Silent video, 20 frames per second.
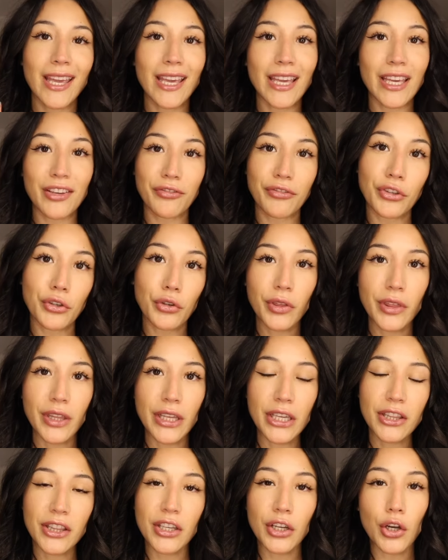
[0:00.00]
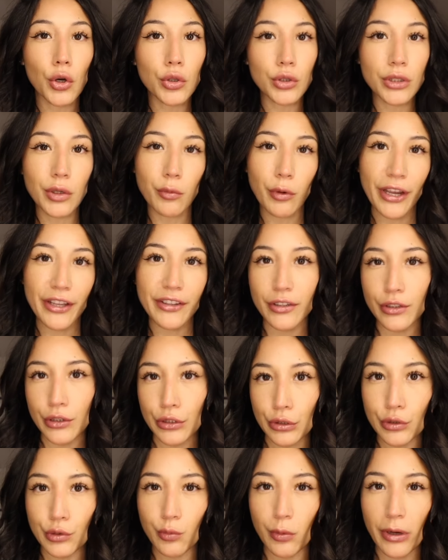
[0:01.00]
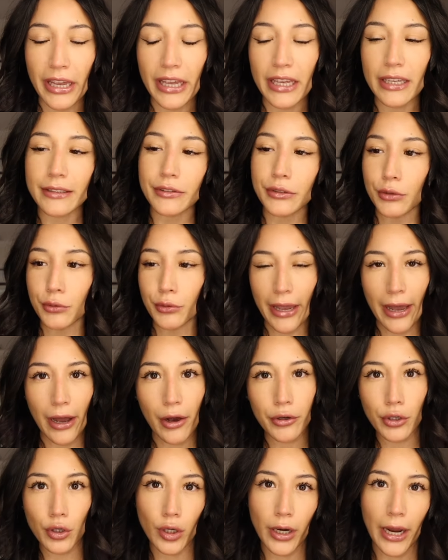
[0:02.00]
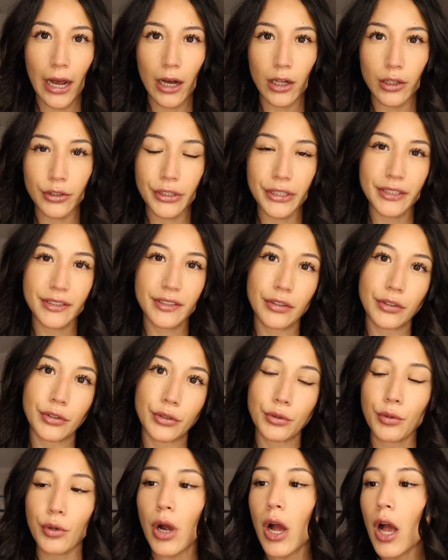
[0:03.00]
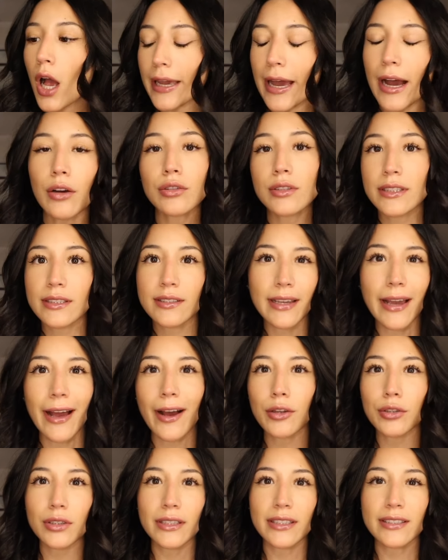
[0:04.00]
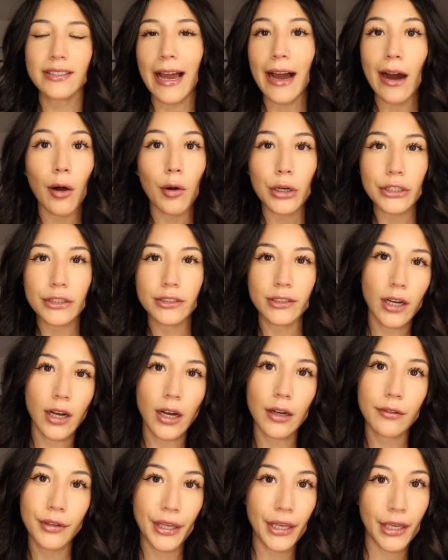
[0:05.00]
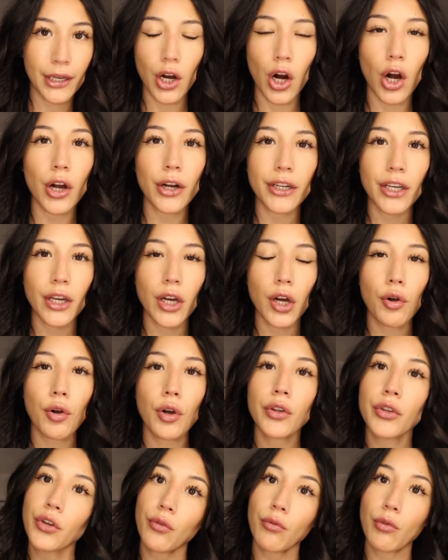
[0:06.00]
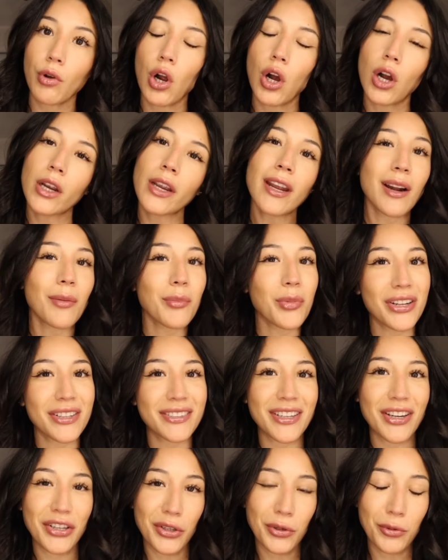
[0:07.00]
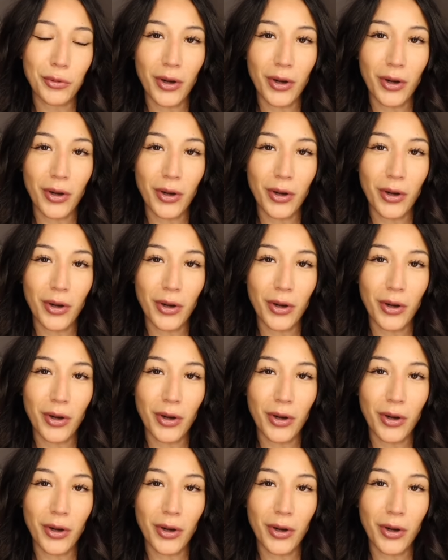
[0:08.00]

If you think the only way to lose weight is to count your calories and do countless, countless hours of HIIT cardio, you're wrong and I'm gonna tell you